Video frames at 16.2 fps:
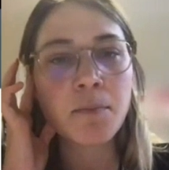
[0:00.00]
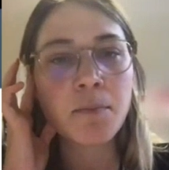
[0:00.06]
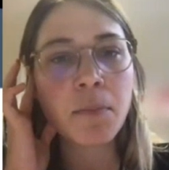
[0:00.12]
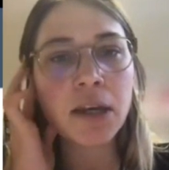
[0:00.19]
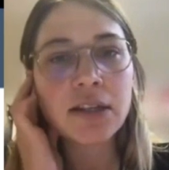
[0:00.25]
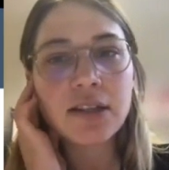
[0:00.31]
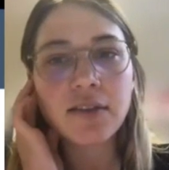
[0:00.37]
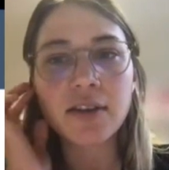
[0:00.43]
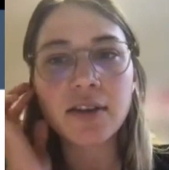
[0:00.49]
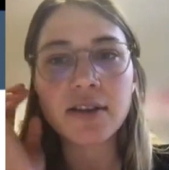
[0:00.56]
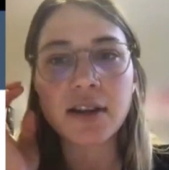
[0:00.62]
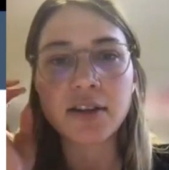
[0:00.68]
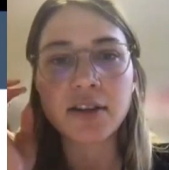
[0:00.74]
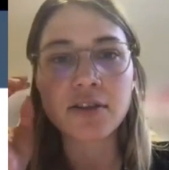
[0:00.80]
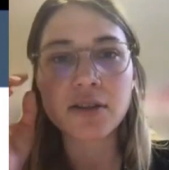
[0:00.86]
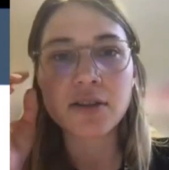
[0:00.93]
Most of those
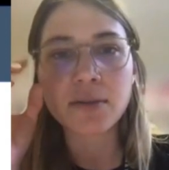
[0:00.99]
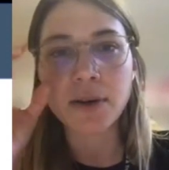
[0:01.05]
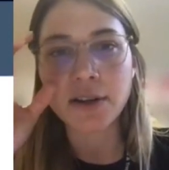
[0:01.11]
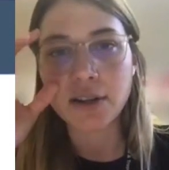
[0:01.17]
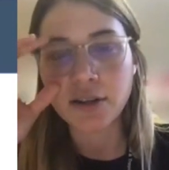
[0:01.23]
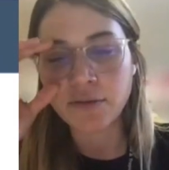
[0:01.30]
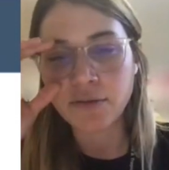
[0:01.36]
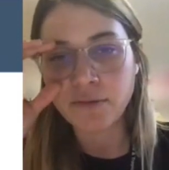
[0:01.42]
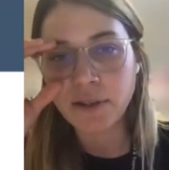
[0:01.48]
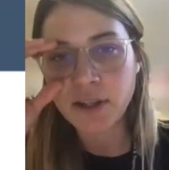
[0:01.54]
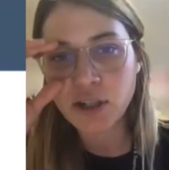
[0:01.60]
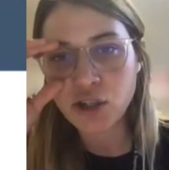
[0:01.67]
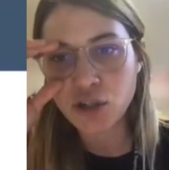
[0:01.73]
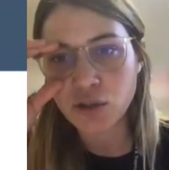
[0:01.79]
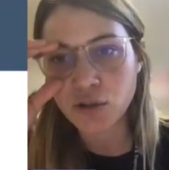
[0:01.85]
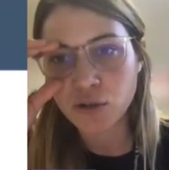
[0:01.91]
articles were
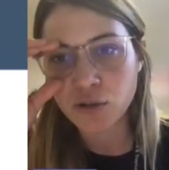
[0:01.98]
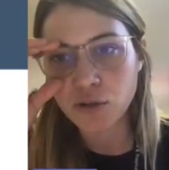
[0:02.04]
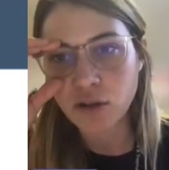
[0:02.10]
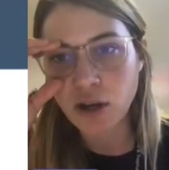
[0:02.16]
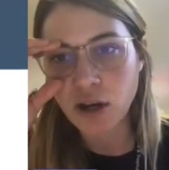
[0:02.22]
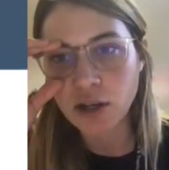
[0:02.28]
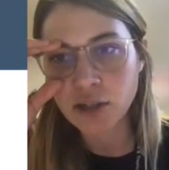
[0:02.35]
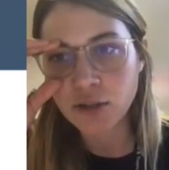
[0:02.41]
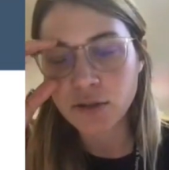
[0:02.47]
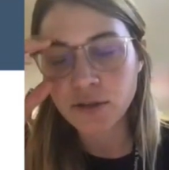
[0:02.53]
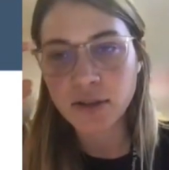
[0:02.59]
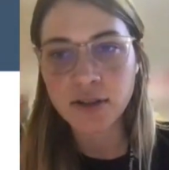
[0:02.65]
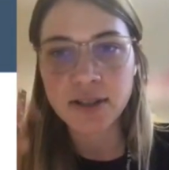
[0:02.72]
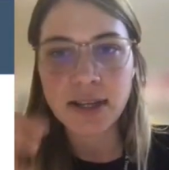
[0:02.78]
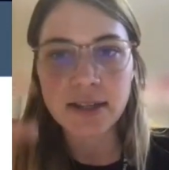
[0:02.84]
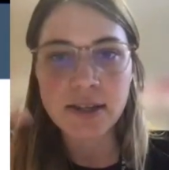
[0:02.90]
original articles,
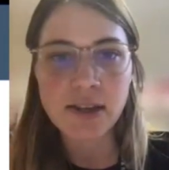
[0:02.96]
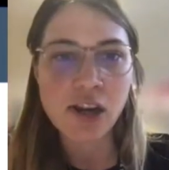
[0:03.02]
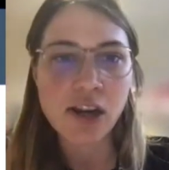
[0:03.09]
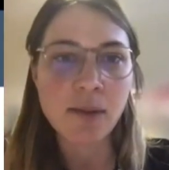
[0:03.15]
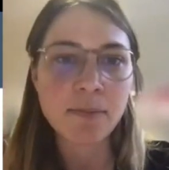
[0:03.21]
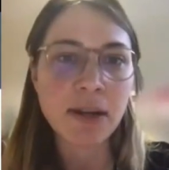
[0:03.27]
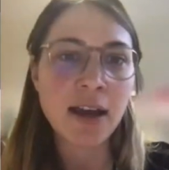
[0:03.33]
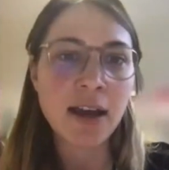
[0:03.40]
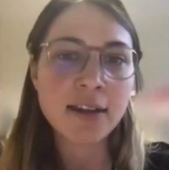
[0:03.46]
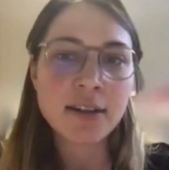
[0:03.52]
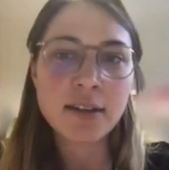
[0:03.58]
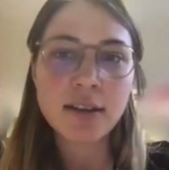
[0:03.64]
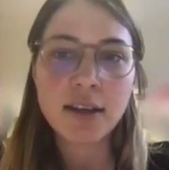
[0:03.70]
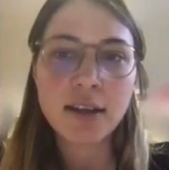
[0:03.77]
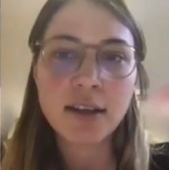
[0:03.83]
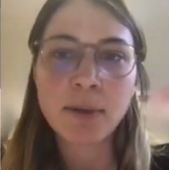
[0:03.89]
so essentially
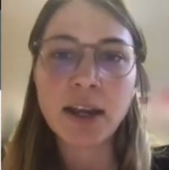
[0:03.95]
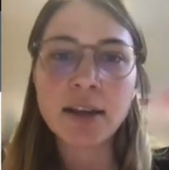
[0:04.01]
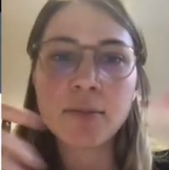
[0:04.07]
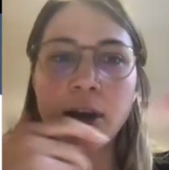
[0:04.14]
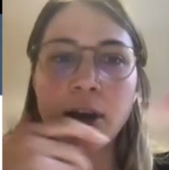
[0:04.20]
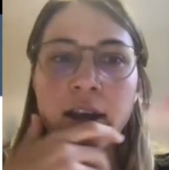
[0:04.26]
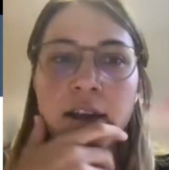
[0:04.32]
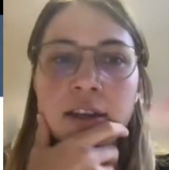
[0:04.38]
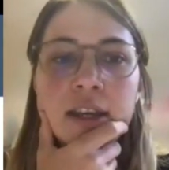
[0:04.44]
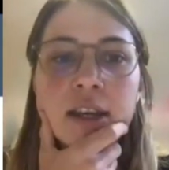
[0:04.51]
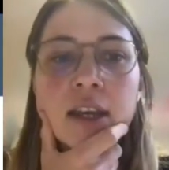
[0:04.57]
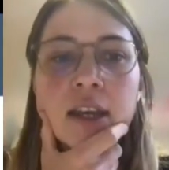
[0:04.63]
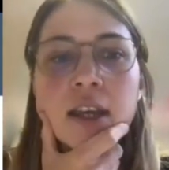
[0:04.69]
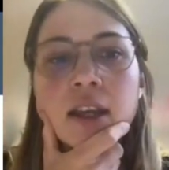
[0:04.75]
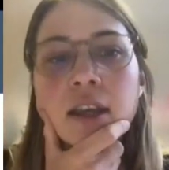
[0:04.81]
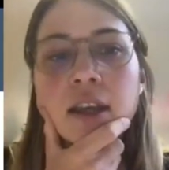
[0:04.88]
applied work,
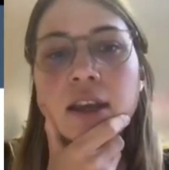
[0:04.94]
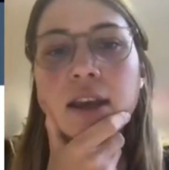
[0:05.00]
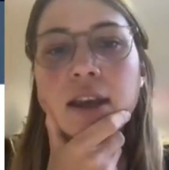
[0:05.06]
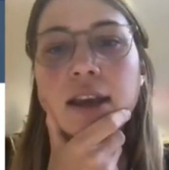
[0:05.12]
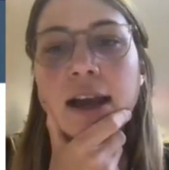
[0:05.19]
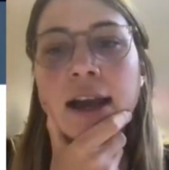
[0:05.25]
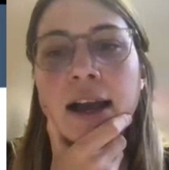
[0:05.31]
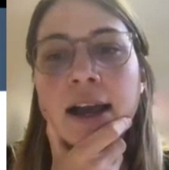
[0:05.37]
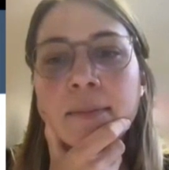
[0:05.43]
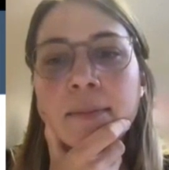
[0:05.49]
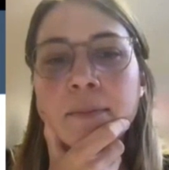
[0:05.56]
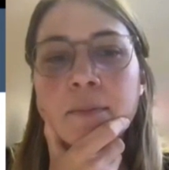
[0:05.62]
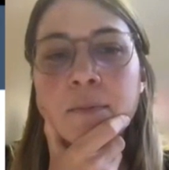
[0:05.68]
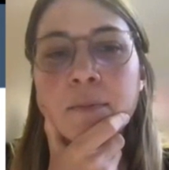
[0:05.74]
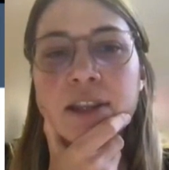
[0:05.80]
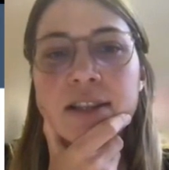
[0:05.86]

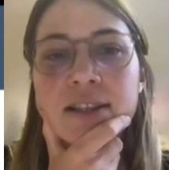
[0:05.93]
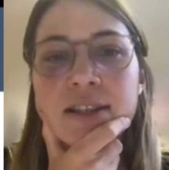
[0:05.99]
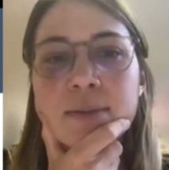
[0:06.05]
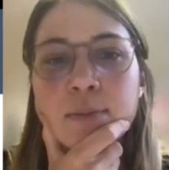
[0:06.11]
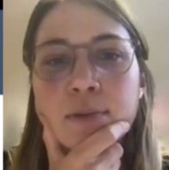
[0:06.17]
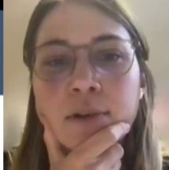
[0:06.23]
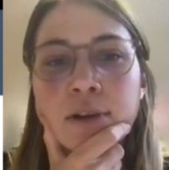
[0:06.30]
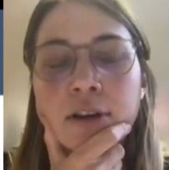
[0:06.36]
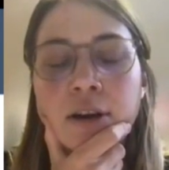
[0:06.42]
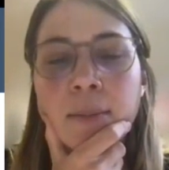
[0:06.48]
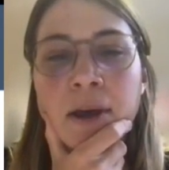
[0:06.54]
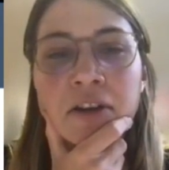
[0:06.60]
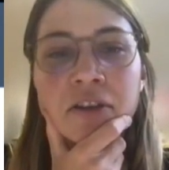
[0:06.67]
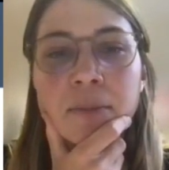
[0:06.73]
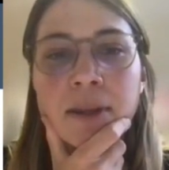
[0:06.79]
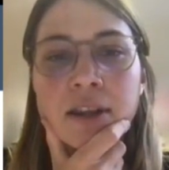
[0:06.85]
with a smaller
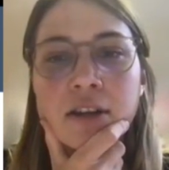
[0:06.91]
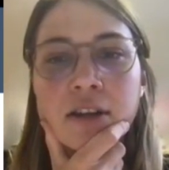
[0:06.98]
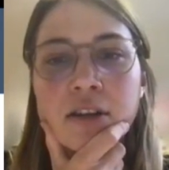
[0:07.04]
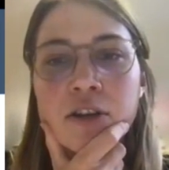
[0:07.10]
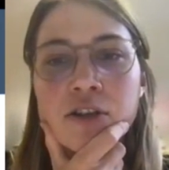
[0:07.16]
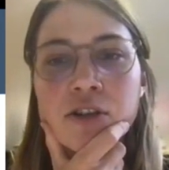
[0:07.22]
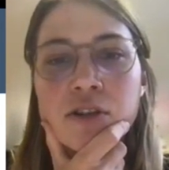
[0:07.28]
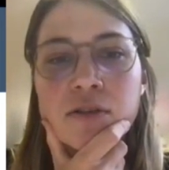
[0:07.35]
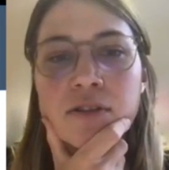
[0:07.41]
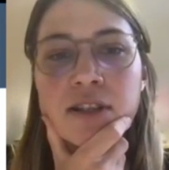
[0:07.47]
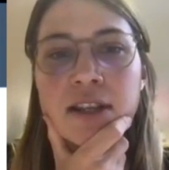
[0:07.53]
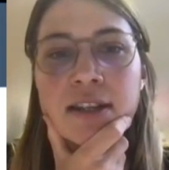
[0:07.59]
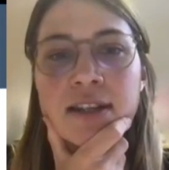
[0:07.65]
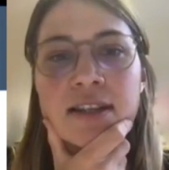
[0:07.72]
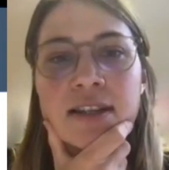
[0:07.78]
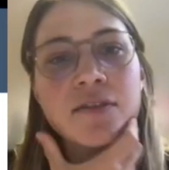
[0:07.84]
amount of methodological
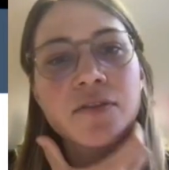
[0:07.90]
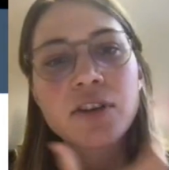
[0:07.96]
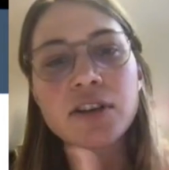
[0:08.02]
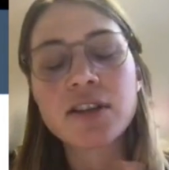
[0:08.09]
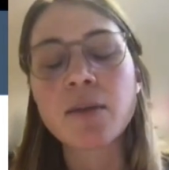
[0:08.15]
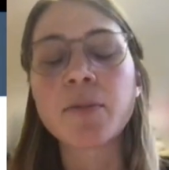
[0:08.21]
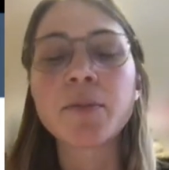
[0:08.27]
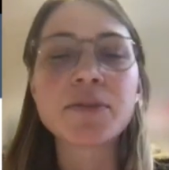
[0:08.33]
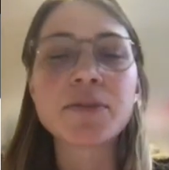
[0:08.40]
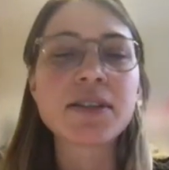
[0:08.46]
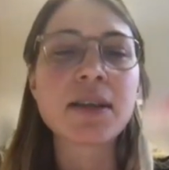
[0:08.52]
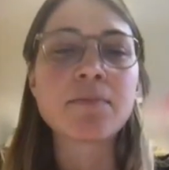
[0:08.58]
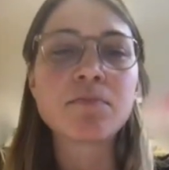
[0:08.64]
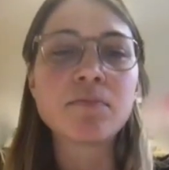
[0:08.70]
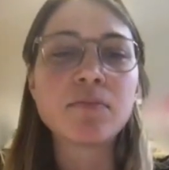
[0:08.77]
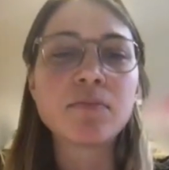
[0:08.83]
studies, so for example,
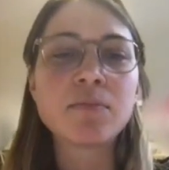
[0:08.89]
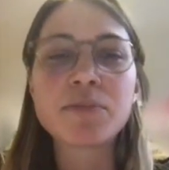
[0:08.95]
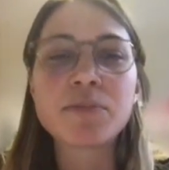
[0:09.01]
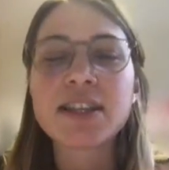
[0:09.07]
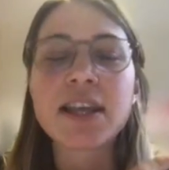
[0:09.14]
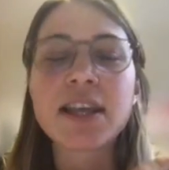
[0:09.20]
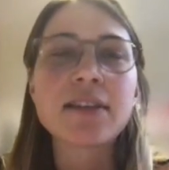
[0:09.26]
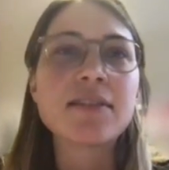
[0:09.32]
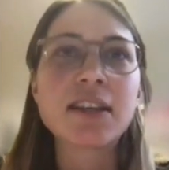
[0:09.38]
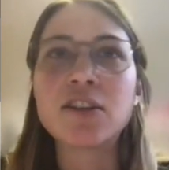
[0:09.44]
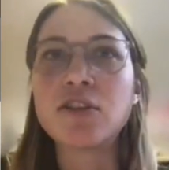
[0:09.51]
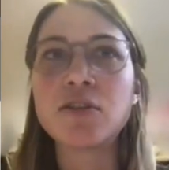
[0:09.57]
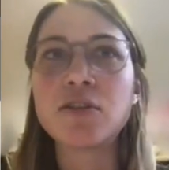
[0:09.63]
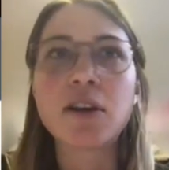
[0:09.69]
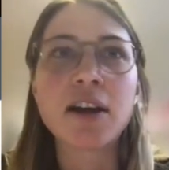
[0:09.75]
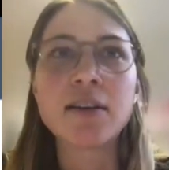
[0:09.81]
for presenting a
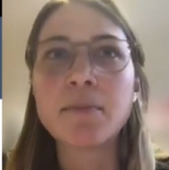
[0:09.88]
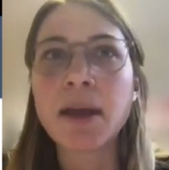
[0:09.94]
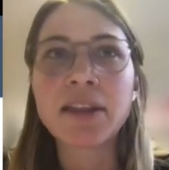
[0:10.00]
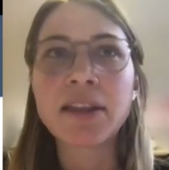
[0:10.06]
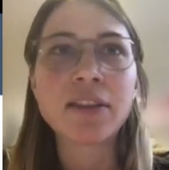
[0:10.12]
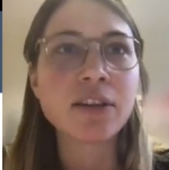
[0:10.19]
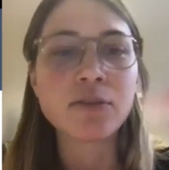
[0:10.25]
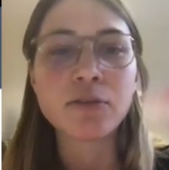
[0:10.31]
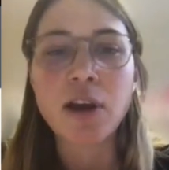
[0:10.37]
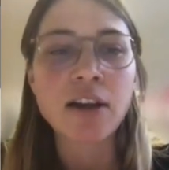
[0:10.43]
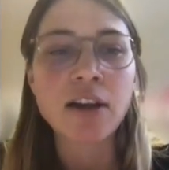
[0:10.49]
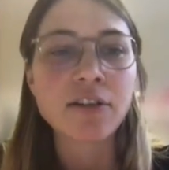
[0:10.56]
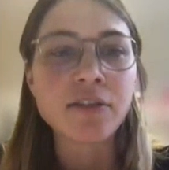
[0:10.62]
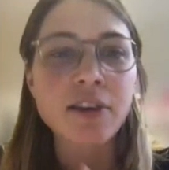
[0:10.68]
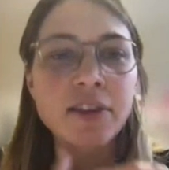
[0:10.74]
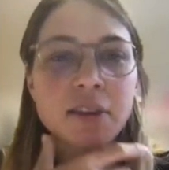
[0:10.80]
new kind of method or
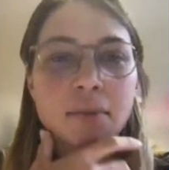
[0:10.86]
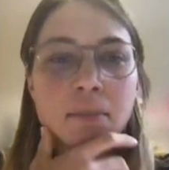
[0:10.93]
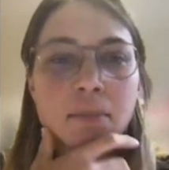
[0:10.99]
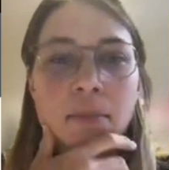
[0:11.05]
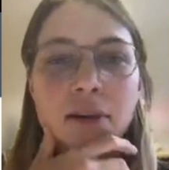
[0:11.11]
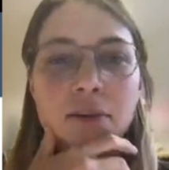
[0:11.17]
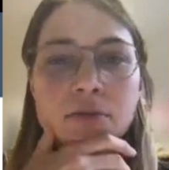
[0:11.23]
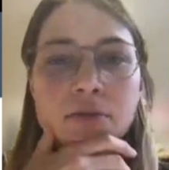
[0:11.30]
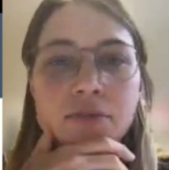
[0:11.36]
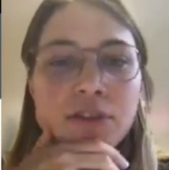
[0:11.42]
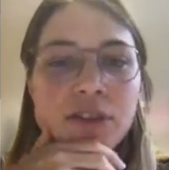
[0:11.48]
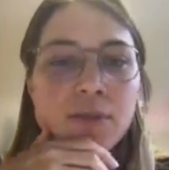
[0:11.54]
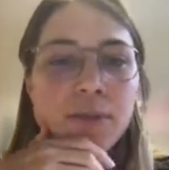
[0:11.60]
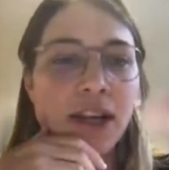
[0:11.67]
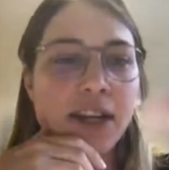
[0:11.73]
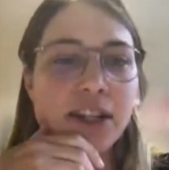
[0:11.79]
algorithm or
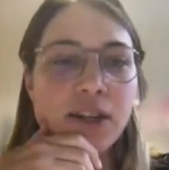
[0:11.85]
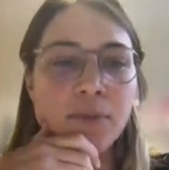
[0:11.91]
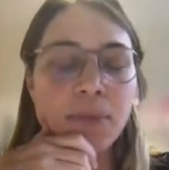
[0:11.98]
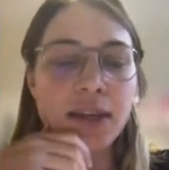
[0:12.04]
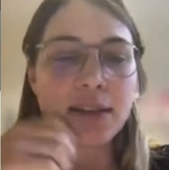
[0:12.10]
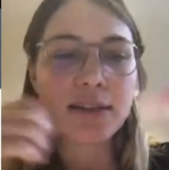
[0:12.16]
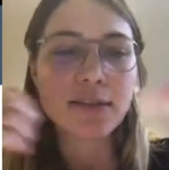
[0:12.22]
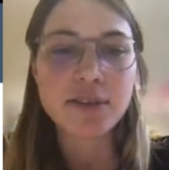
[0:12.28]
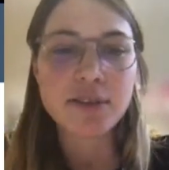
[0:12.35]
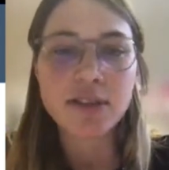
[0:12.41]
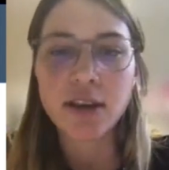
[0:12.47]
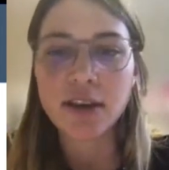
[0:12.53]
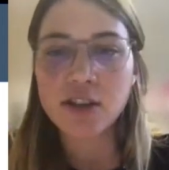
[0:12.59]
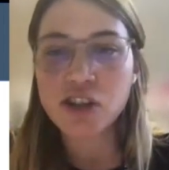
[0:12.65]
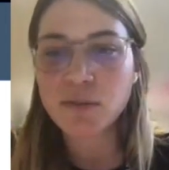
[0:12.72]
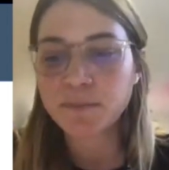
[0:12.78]
simulation-based
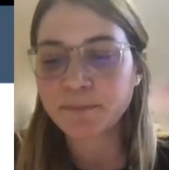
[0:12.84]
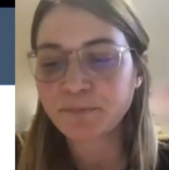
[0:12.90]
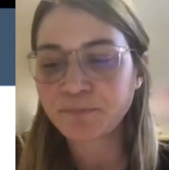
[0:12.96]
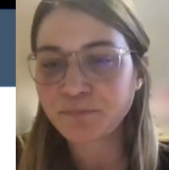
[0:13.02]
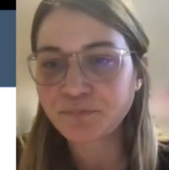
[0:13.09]
research.